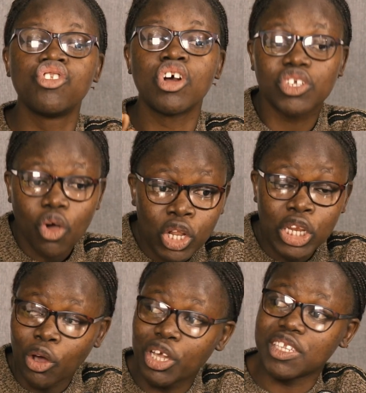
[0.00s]
not all
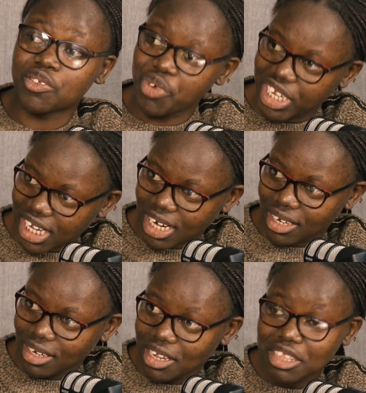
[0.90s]
law is
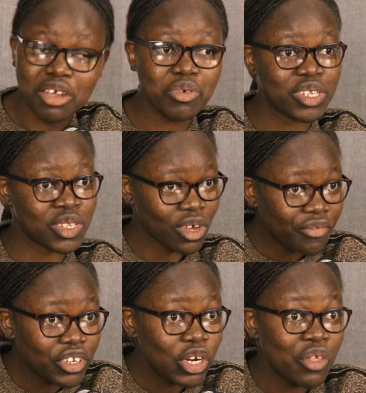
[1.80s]
written. There is
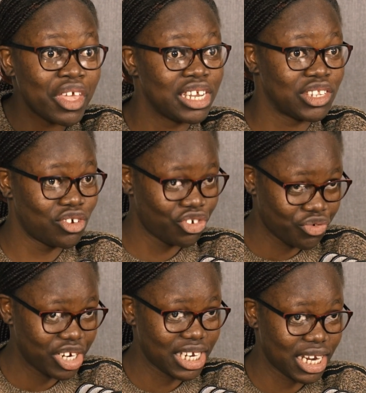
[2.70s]
soft law that is
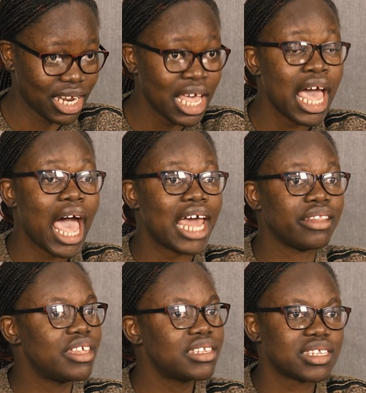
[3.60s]
not written,
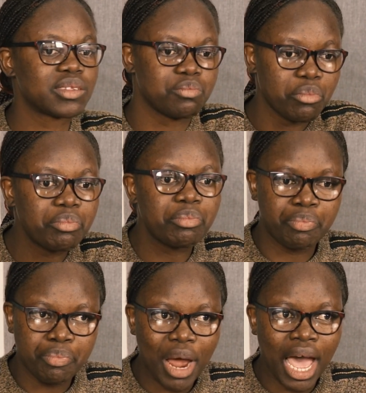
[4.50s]
and this is
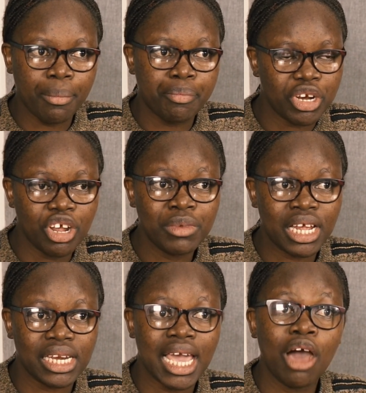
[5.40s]

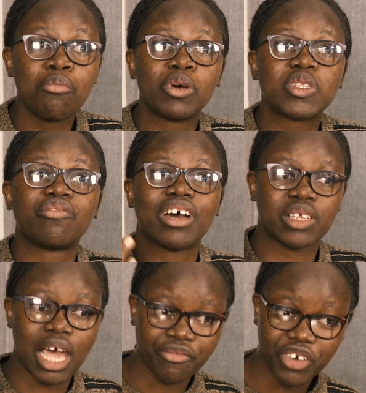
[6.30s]
predominantly how most of
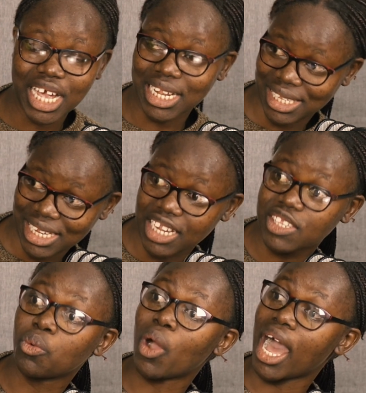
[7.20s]
our African
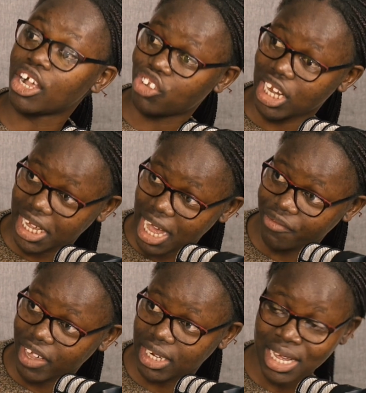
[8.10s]
states were actually
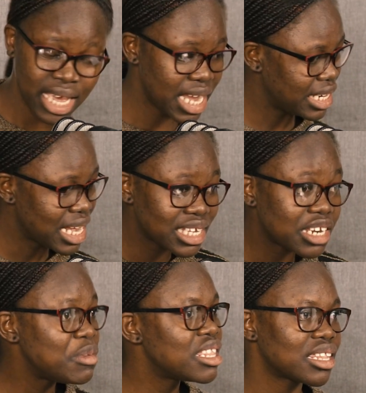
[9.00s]
governed. It
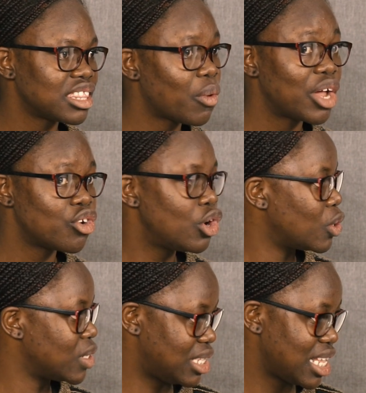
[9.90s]
doesn't mean that there were no
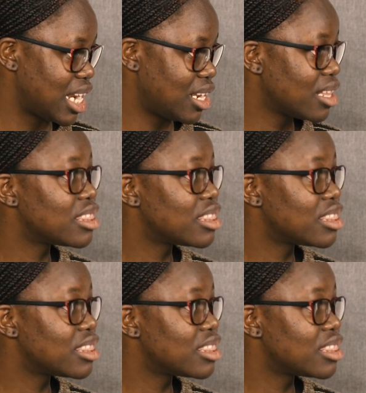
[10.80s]
laws then.